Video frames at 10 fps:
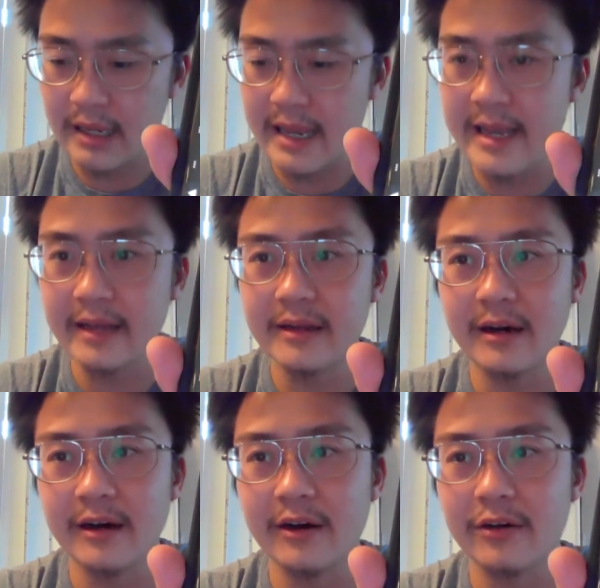in
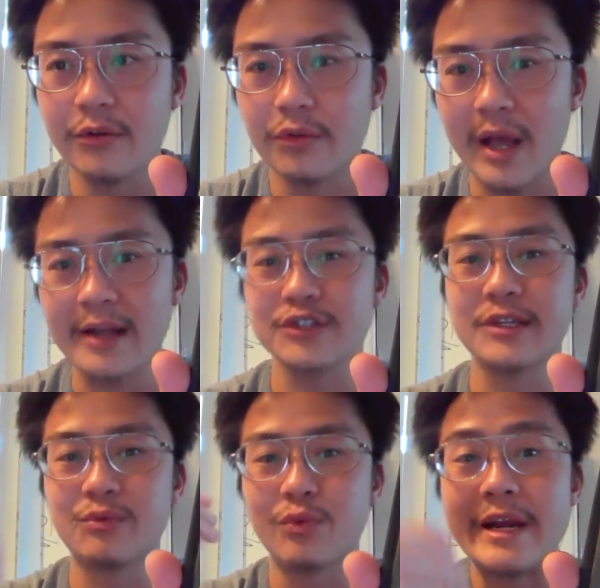uh,
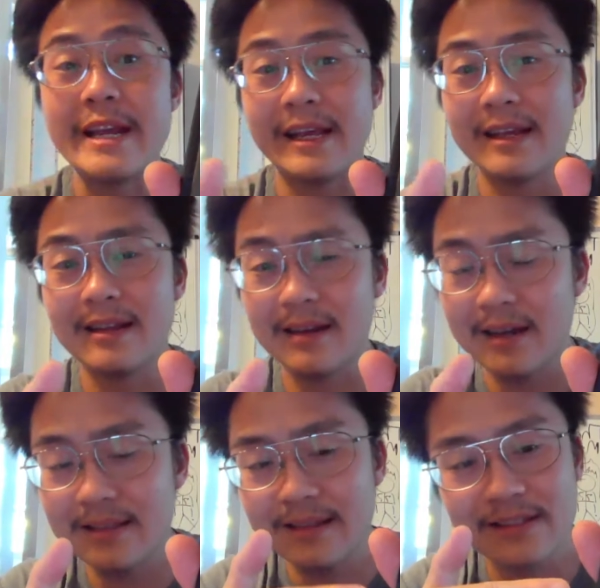actually reading it.
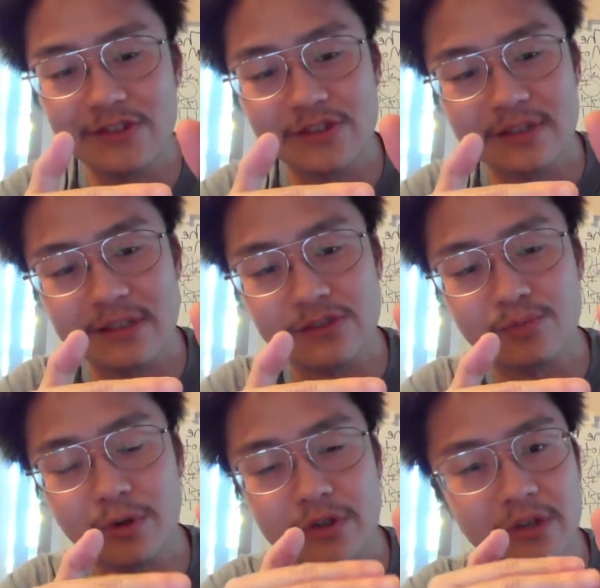I think this this
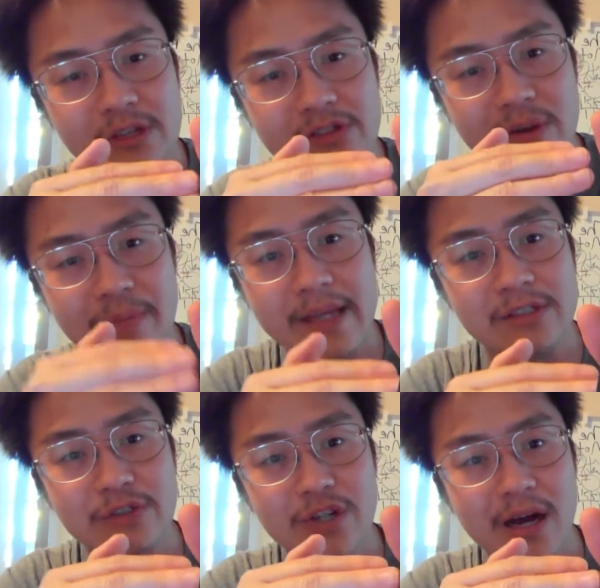book does an
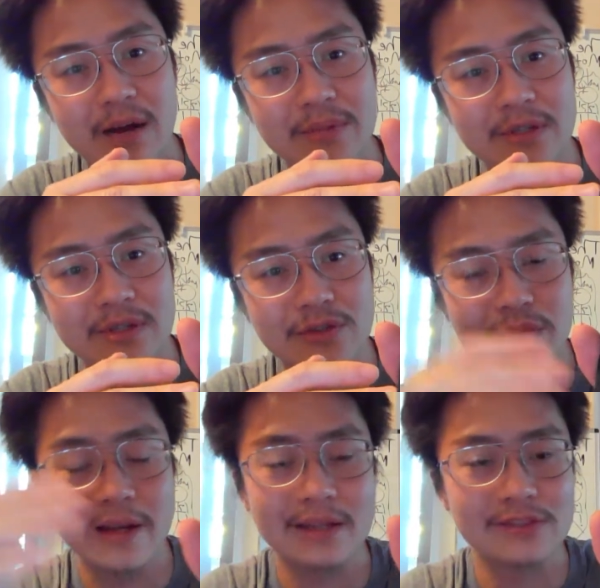amazing job. It, it's
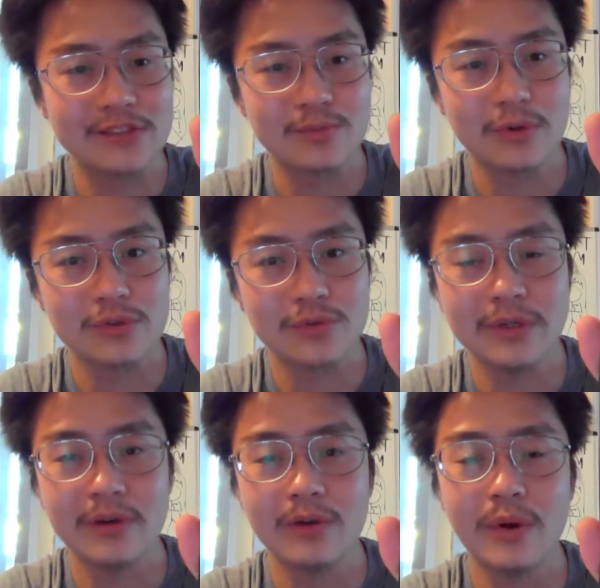great because this book was
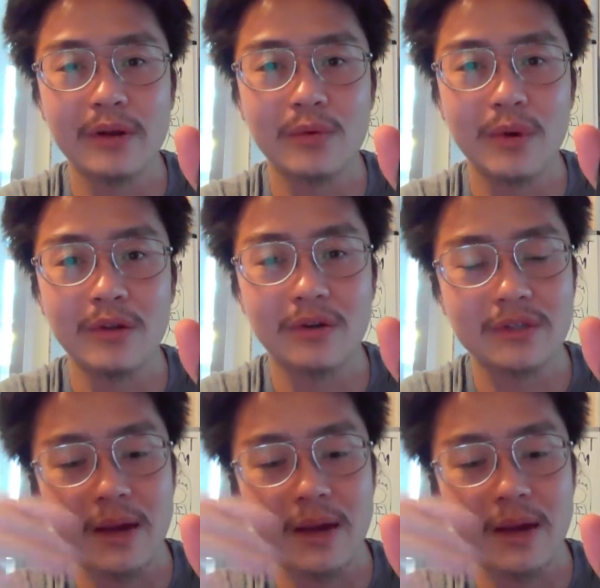written quite quite a long